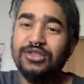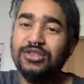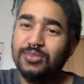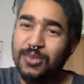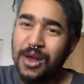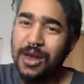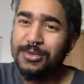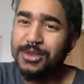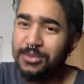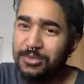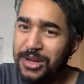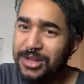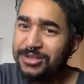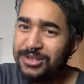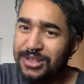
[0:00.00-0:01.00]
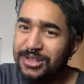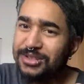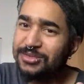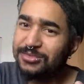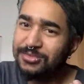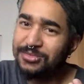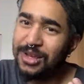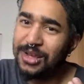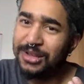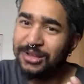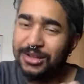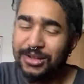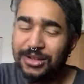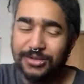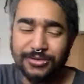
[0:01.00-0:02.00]
is probably the messiest, oddly
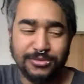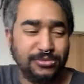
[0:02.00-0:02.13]
enough.